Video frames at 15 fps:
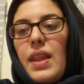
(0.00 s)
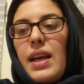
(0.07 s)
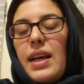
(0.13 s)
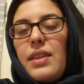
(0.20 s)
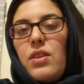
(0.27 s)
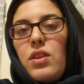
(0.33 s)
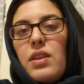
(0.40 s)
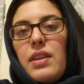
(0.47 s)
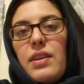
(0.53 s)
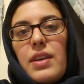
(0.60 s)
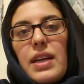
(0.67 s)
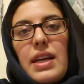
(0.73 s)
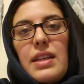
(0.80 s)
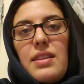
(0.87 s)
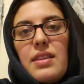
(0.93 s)
And
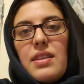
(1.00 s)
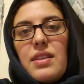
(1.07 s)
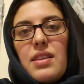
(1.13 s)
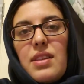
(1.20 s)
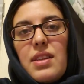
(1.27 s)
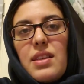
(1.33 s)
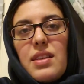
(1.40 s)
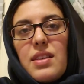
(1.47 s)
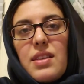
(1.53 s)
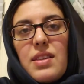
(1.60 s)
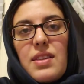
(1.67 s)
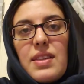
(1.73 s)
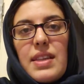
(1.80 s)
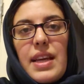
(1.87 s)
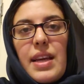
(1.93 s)
their essence is
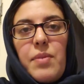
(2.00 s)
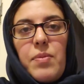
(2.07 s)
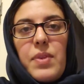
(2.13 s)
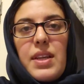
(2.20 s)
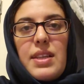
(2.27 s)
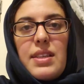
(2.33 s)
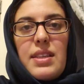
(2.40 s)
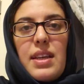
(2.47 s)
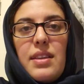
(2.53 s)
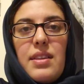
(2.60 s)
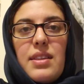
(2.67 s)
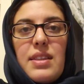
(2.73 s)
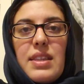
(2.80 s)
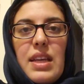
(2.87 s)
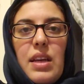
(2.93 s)
the same. They said
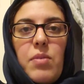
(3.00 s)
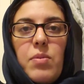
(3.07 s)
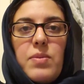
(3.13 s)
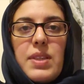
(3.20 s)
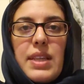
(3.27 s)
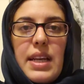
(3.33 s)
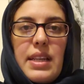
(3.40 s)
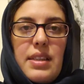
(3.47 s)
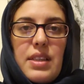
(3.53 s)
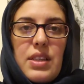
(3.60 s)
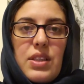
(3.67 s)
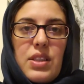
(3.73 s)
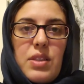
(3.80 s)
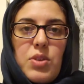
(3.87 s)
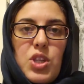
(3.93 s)
the same
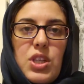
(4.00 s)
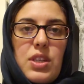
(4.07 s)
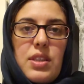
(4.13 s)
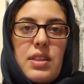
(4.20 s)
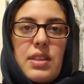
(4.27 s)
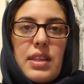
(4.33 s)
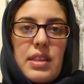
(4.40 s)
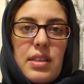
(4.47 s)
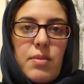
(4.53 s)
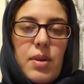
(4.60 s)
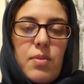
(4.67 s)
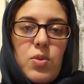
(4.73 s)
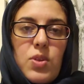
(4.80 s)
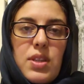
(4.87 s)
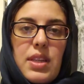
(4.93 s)
sentence. Jesus as
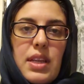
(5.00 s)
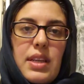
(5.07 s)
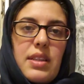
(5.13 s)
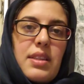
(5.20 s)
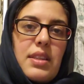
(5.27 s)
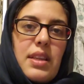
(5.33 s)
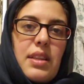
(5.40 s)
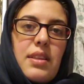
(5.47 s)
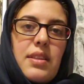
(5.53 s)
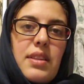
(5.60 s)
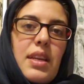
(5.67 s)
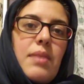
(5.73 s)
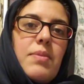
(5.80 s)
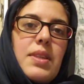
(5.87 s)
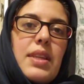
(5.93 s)
Imam Hussein said the
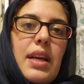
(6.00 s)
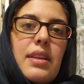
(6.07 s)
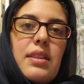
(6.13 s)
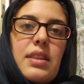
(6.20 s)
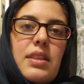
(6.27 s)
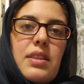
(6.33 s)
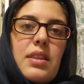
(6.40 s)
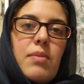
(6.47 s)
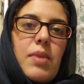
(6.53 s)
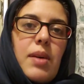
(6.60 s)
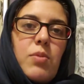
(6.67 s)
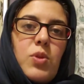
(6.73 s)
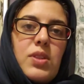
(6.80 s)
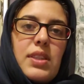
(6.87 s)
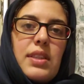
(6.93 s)
same sentence.
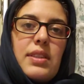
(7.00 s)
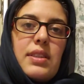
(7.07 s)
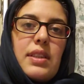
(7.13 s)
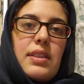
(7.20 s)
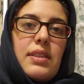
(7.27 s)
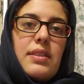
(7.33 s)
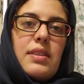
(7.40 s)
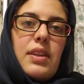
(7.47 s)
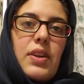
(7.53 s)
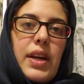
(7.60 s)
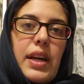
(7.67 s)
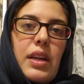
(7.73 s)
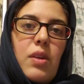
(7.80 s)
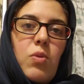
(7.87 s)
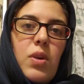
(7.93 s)
Imam Hussein said, "Is there
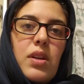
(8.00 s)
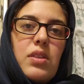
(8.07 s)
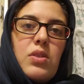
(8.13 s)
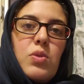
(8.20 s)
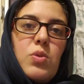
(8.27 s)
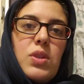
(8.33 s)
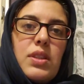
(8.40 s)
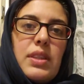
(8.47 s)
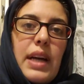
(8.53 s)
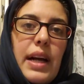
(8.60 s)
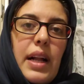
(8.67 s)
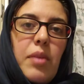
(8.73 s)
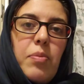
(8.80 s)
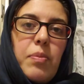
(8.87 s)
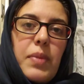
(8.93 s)
anyone who would
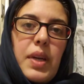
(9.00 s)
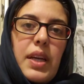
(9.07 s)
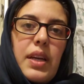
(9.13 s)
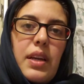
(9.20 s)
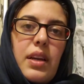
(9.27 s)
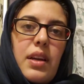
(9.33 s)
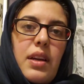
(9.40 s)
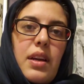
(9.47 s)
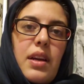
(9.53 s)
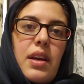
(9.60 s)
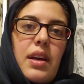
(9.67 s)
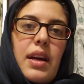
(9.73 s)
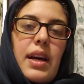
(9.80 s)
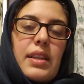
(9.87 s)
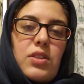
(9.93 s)
help me?"
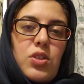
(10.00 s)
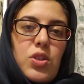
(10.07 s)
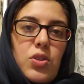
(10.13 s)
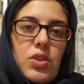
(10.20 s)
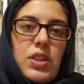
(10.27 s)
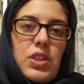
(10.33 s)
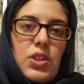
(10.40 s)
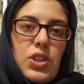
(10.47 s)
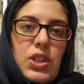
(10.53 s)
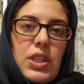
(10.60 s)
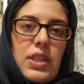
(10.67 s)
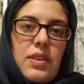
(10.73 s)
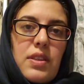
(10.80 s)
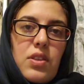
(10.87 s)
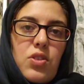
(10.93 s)
And so did
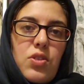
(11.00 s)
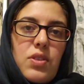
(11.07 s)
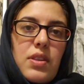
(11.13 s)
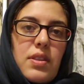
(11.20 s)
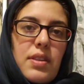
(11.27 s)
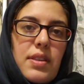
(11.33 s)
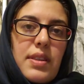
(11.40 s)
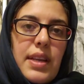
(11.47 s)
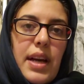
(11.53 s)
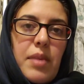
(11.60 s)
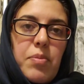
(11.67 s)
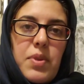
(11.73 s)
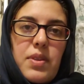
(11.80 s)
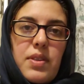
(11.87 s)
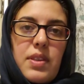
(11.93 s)
Jesus to the
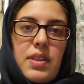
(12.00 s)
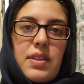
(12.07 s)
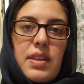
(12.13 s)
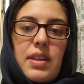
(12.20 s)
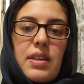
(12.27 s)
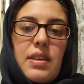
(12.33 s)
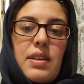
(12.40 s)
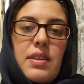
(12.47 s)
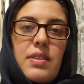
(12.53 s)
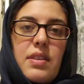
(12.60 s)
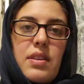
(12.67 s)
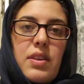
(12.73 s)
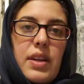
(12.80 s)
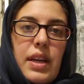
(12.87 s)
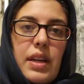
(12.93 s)
disciples. He said, "Is
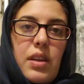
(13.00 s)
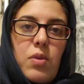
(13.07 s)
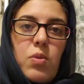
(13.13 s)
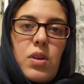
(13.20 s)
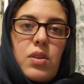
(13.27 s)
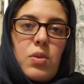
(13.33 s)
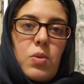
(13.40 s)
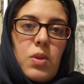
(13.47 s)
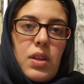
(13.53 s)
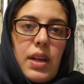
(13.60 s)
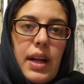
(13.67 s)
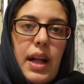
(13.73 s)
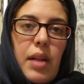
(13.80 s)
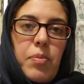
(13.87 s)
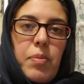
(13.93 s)
there anyone who will
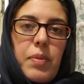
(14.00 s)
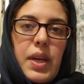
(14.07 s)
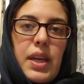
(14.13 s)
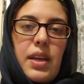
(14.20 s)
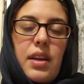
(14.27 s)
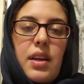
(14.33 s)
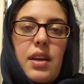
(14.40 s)
help me?"